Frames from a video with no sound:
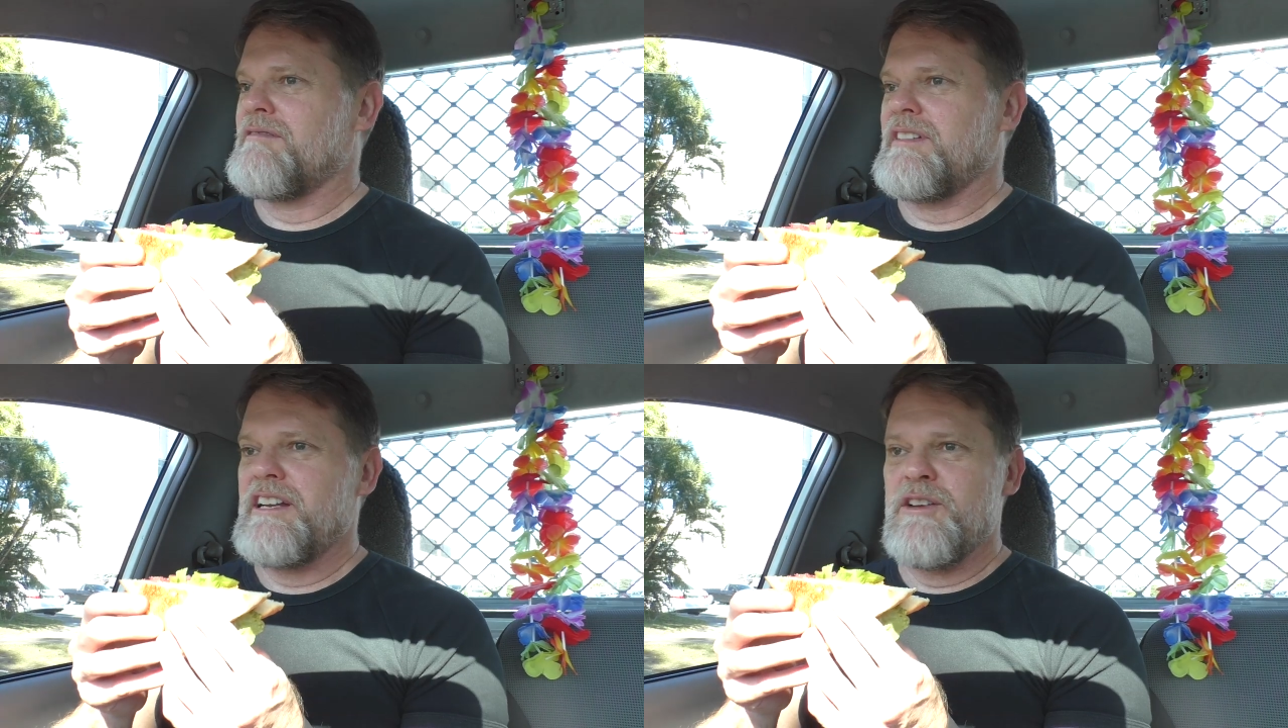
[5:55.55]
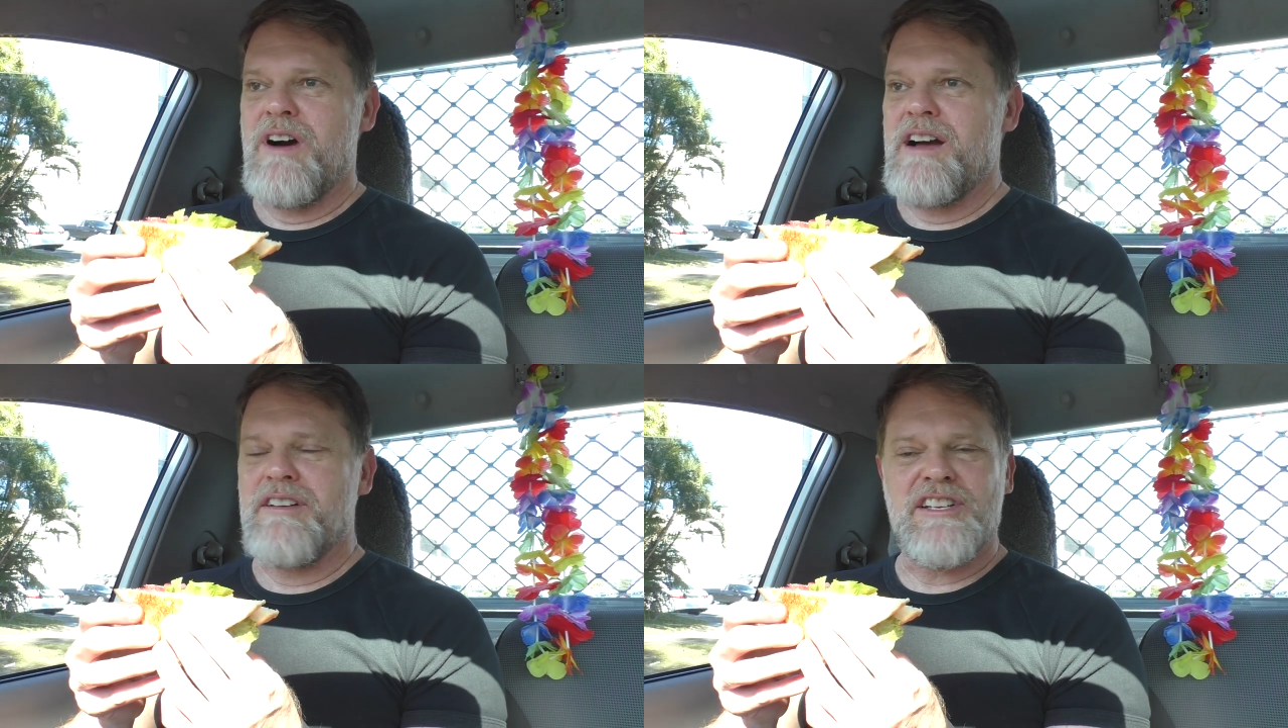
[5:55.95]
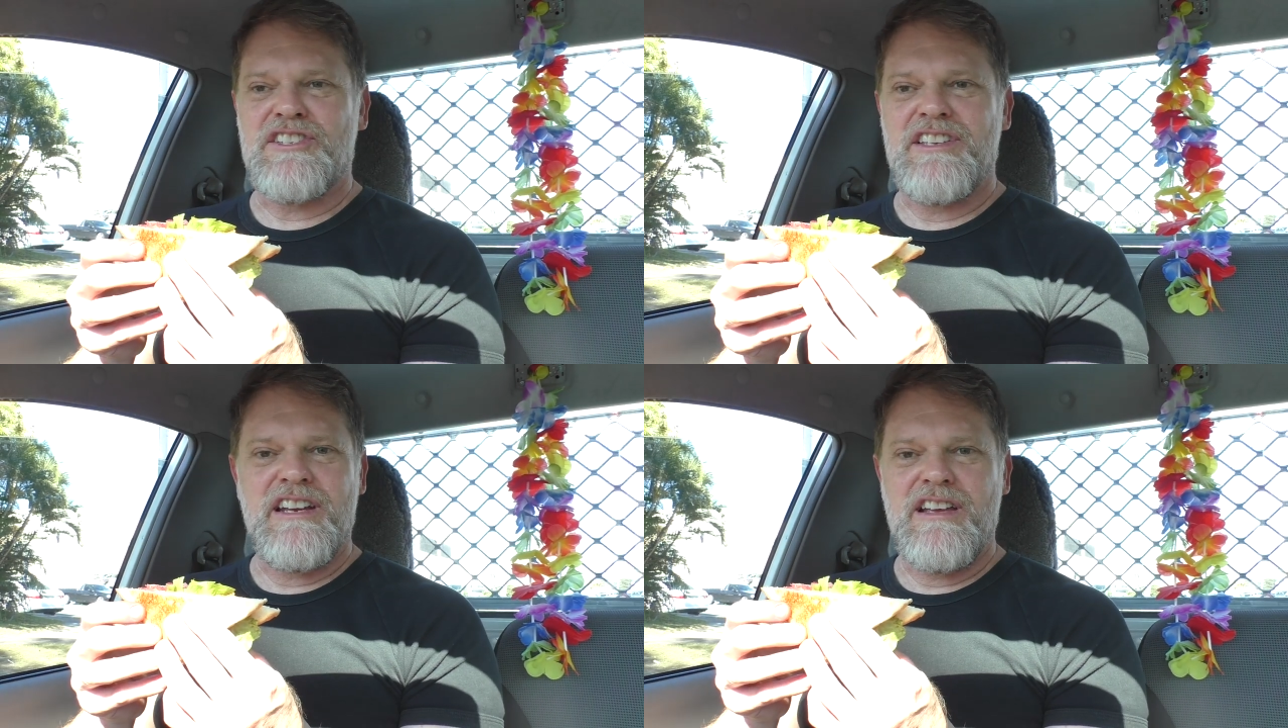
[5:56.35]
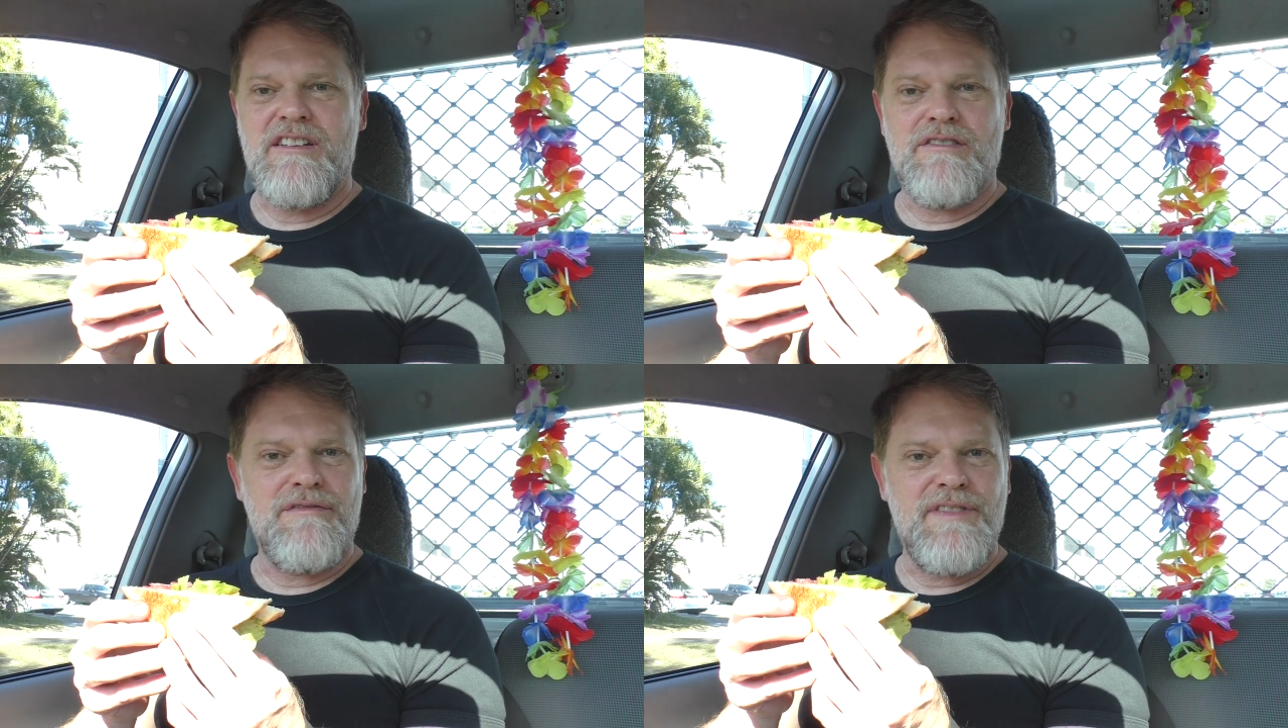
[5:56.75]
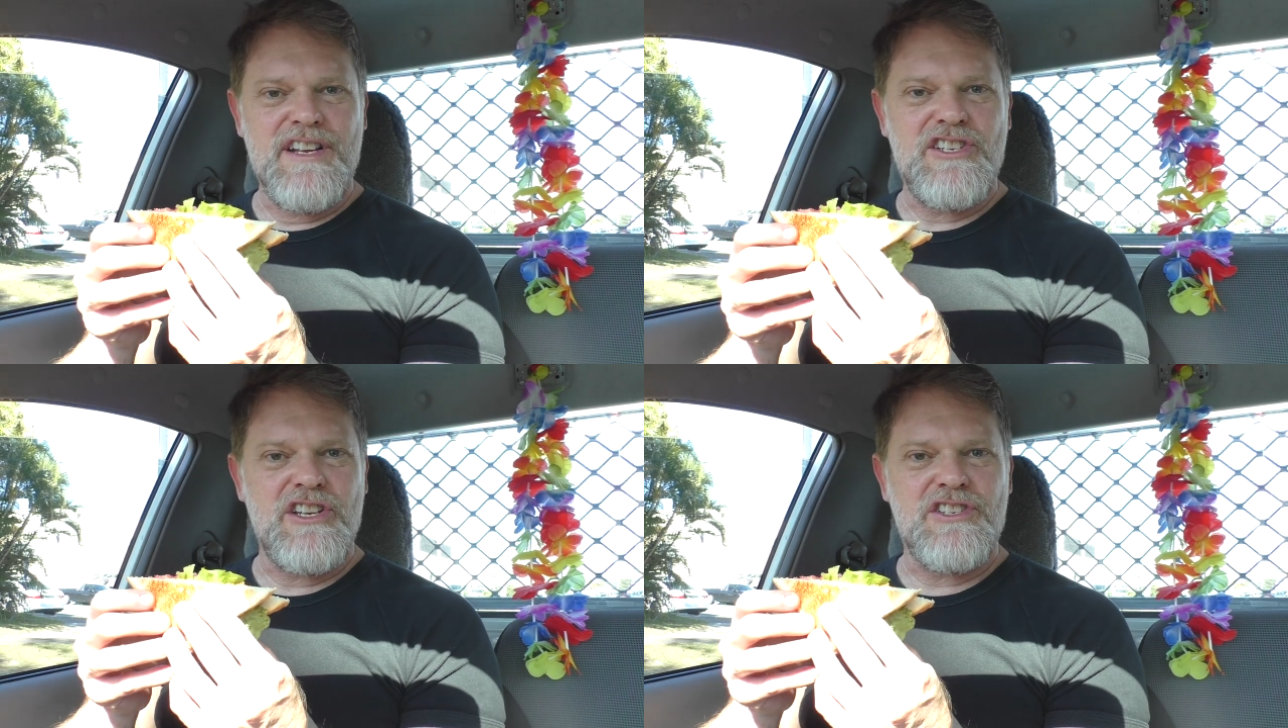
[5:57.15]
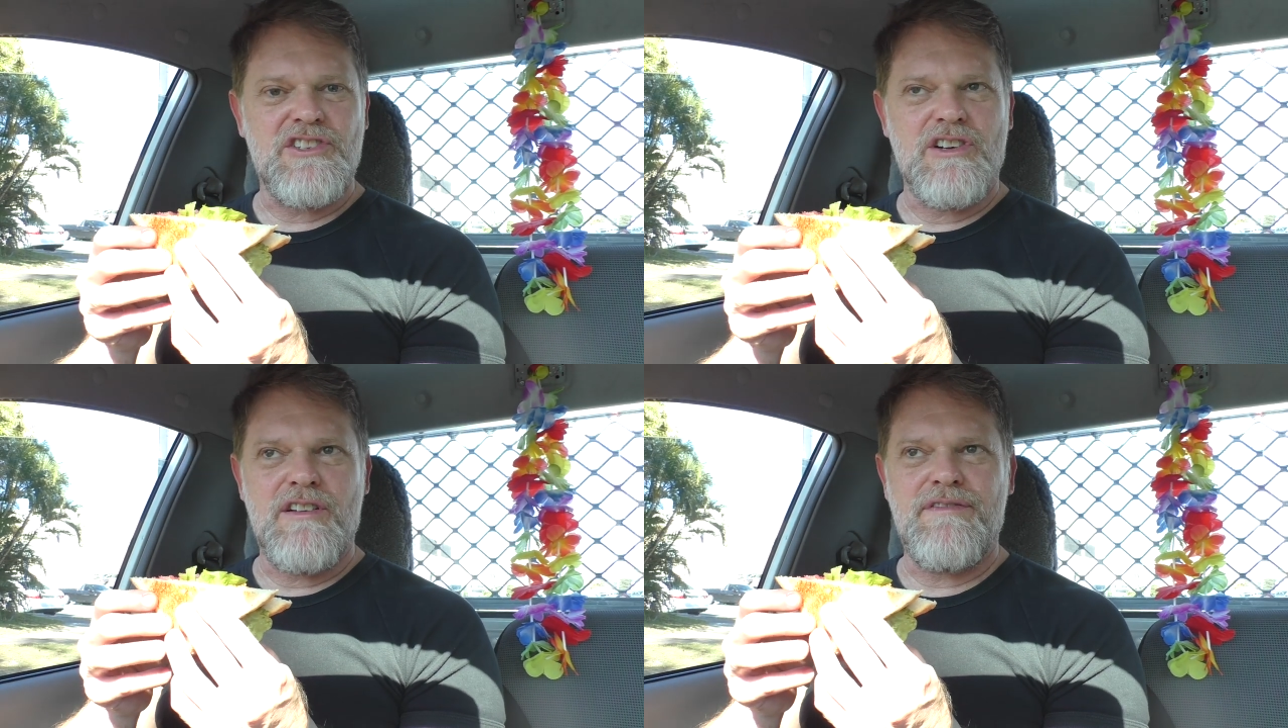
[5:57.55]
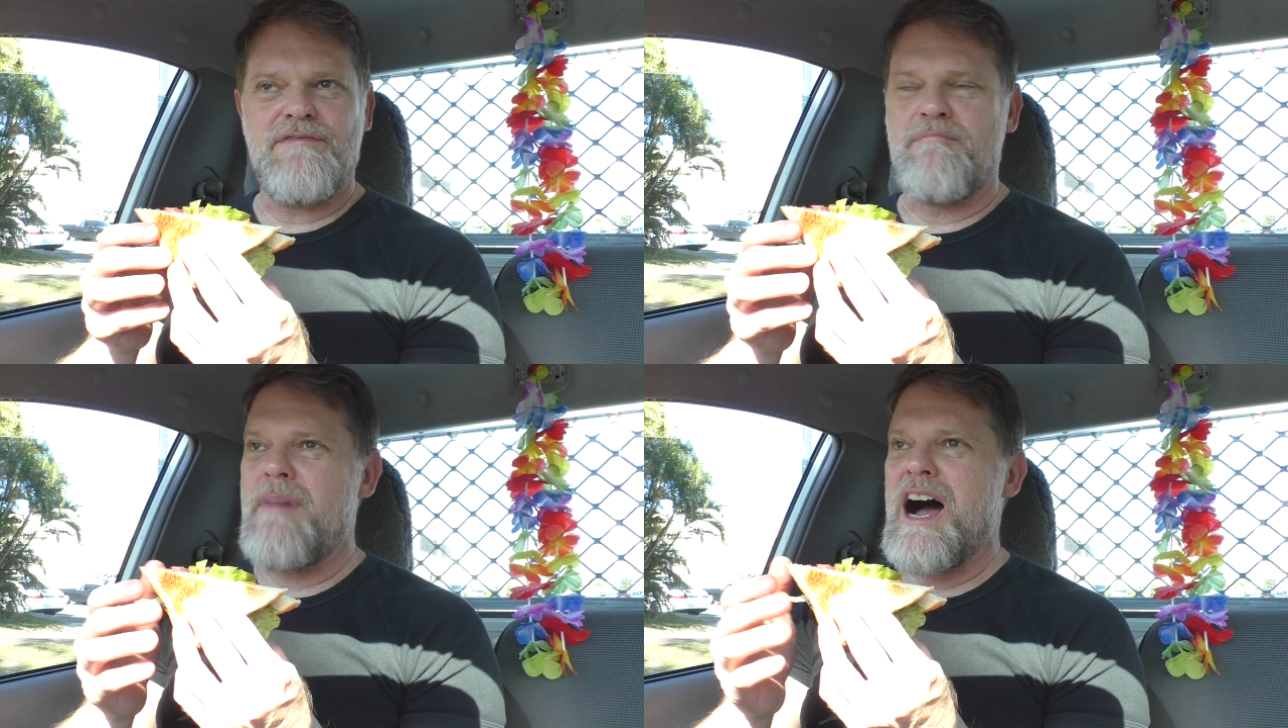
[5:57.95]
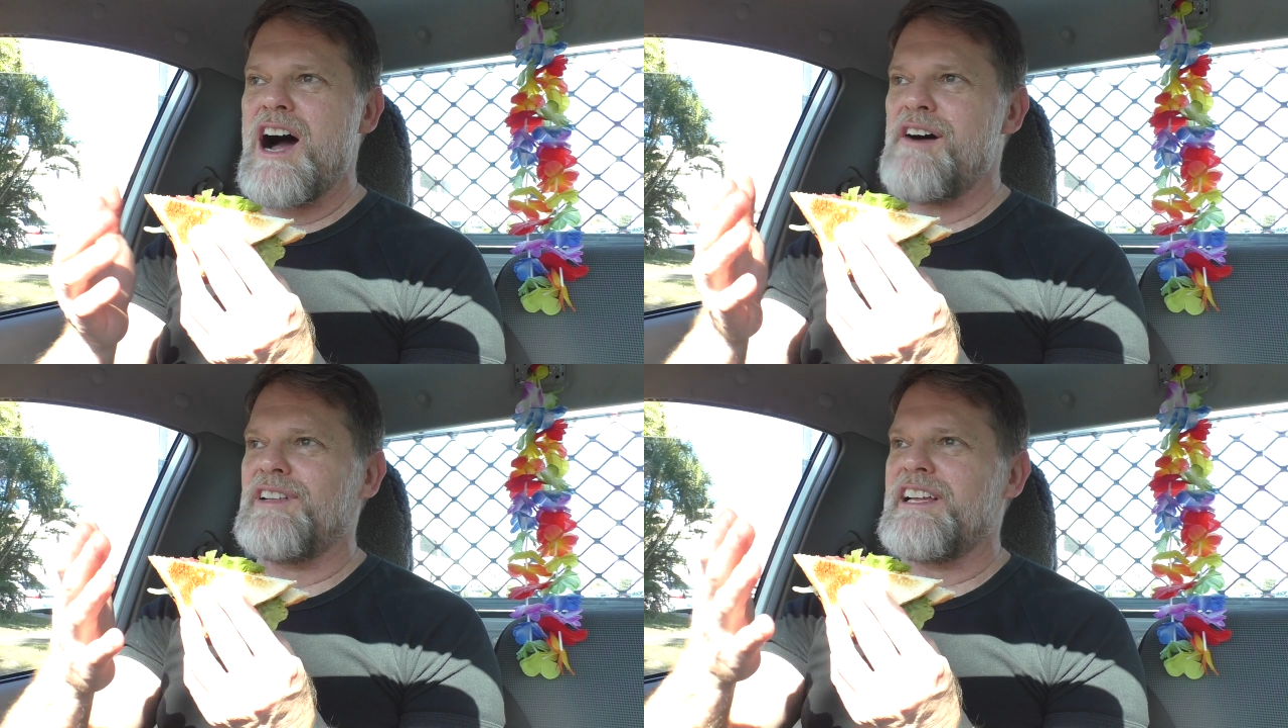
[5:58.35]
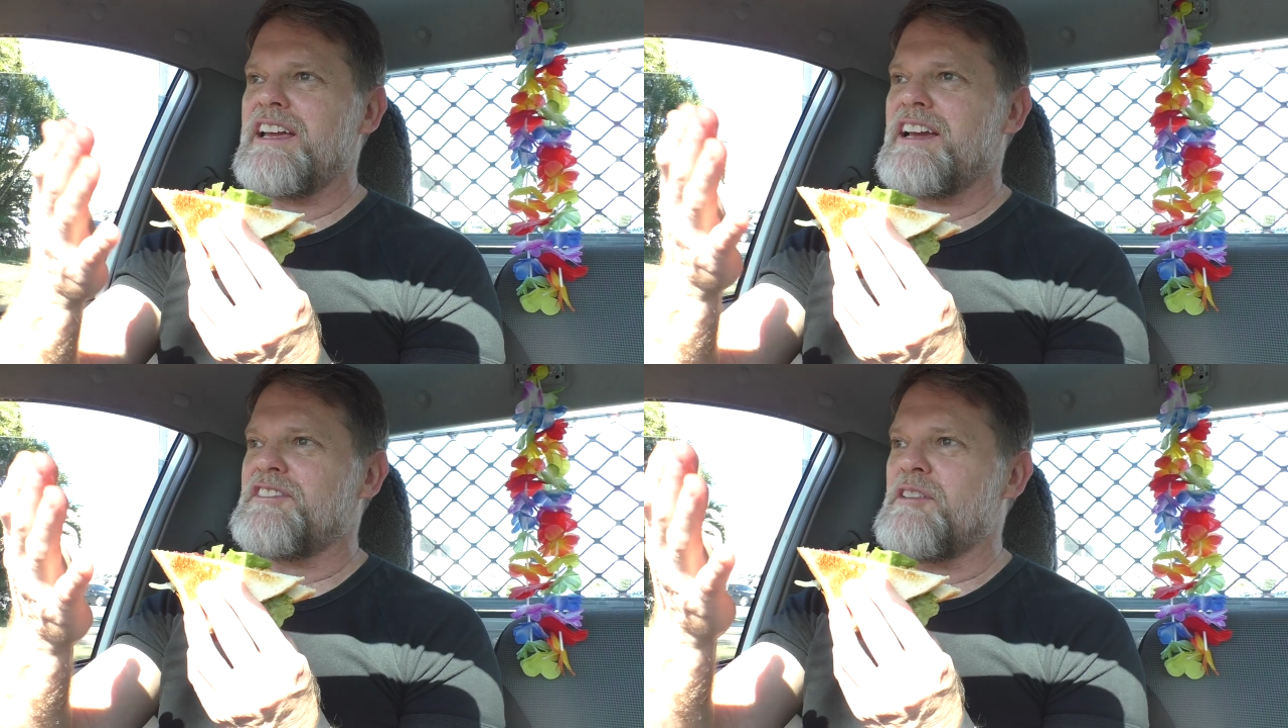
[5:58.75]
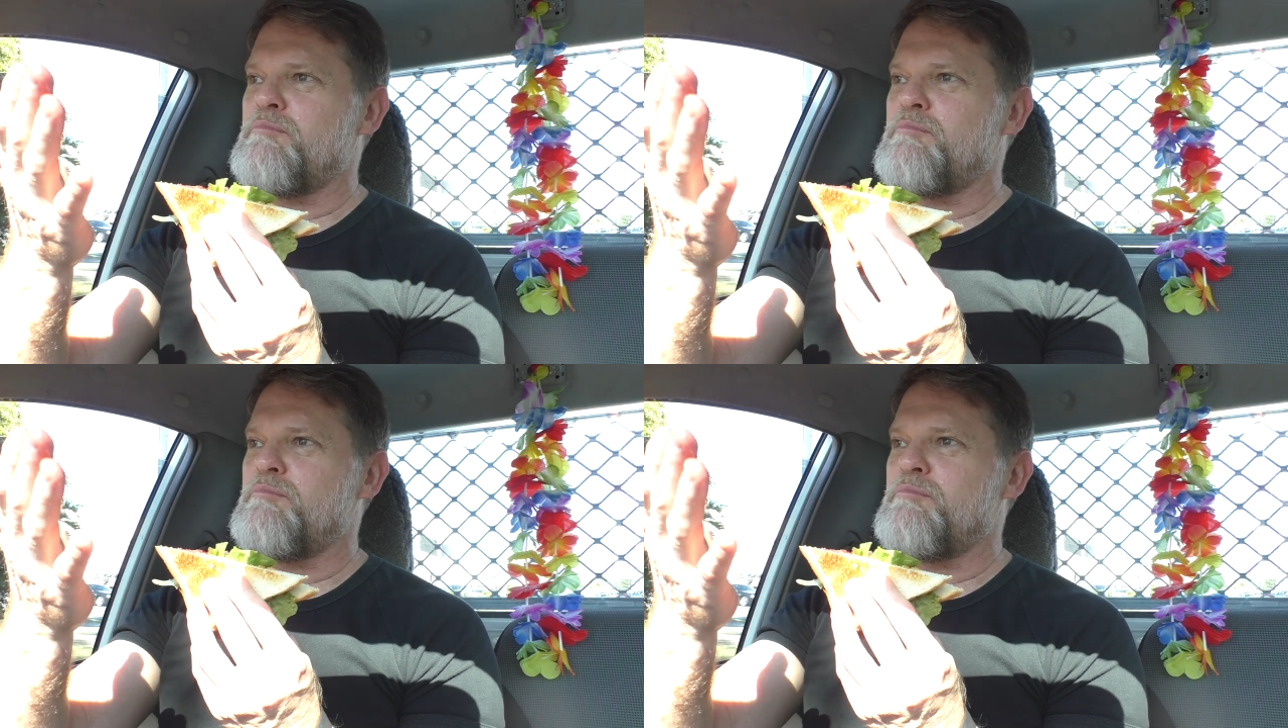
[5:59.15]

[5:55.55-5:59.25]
Well, anyway, I'm going to sit here and finish this off, marveling at the